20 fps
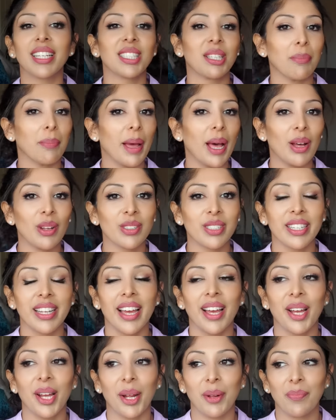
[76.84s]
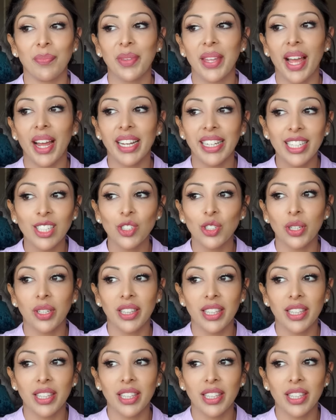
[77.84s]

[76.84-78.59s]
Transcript: is about. I literally,